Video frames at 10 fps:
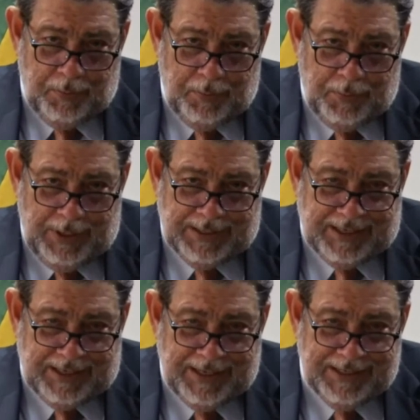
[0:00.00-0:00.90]
there's a
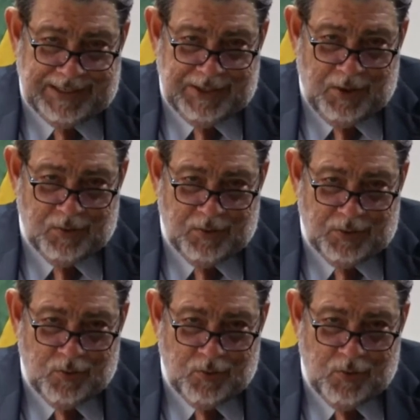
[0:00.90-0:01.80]
tendency now to
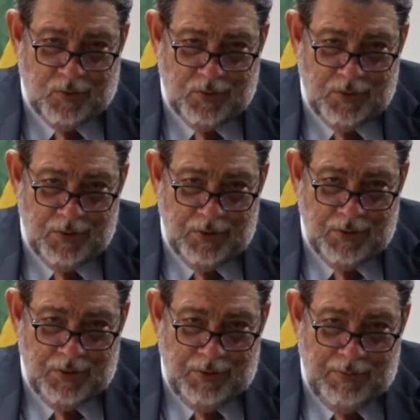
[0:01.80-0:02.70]
go
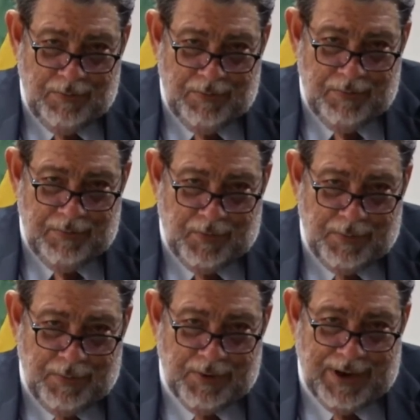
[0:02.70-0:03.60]
for
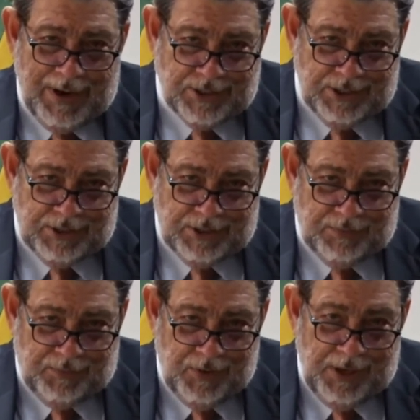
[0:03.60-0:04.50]
mirages,
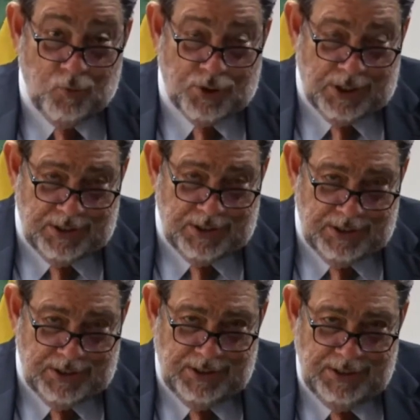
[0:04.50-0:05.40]
for
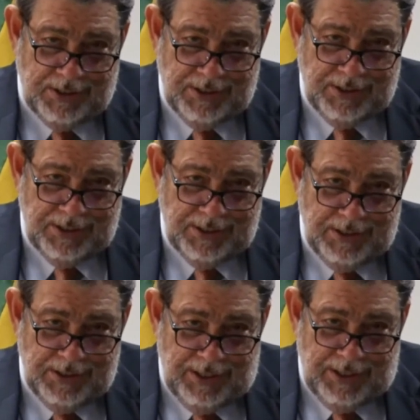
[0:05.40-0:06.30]
illusions.
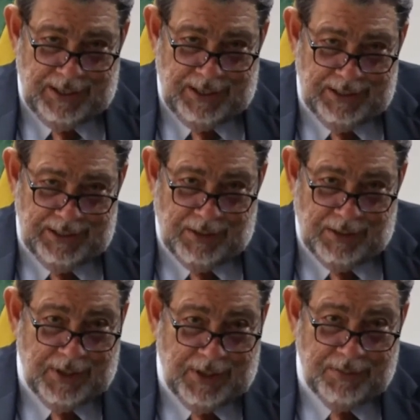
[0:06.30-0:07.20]
And
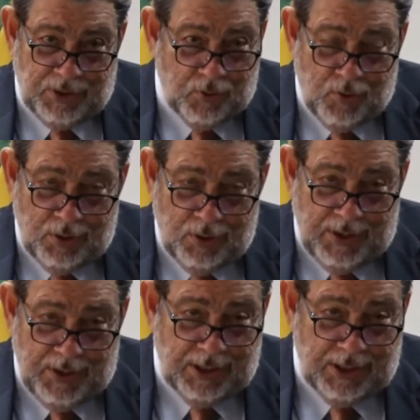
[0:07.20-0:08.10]
some can be sold to
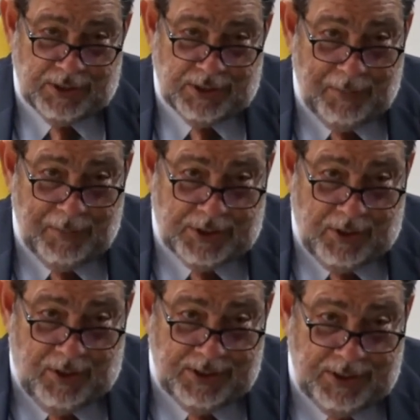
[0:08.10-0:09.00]
an
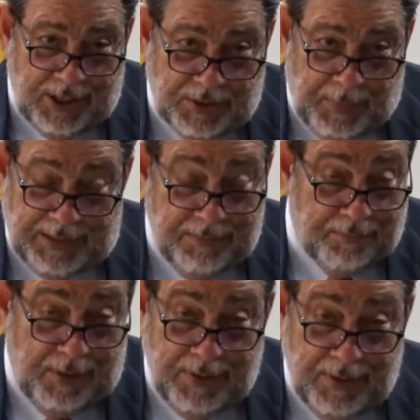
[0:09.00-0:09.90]
unsuspecting
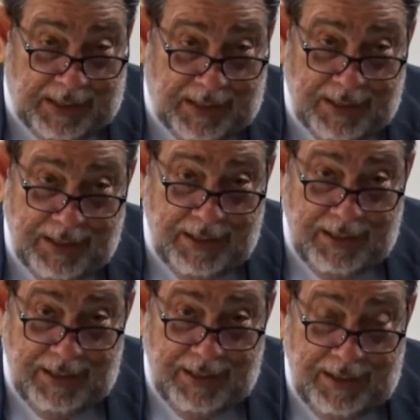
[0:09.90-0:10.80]
public
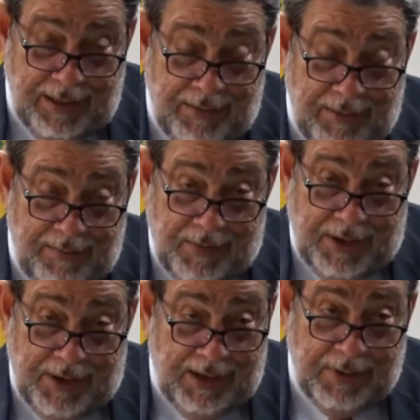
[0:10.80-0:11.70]
very
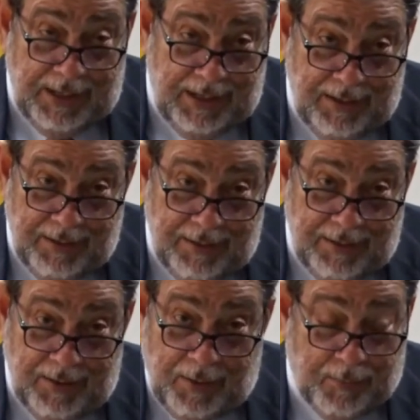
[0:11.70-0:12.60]
glibly,
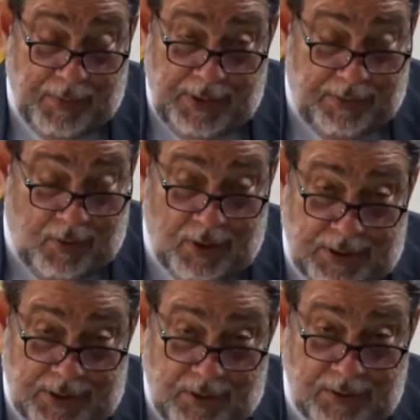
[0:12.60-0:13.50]
not properly
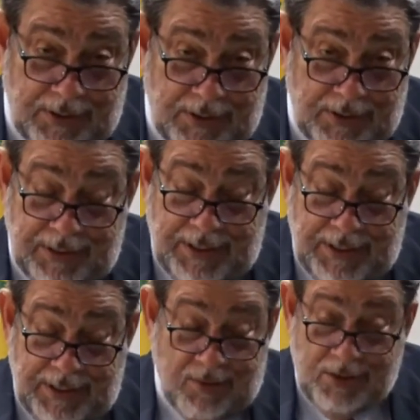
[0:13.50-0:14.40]
thought out. They're
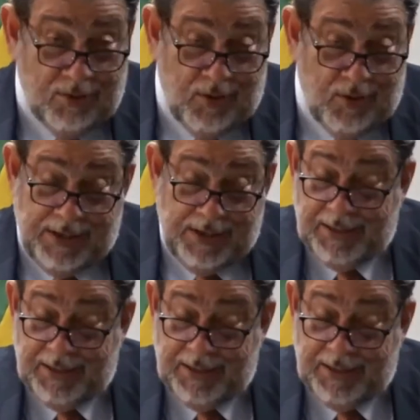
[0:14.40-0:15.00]
not going to go anywhere.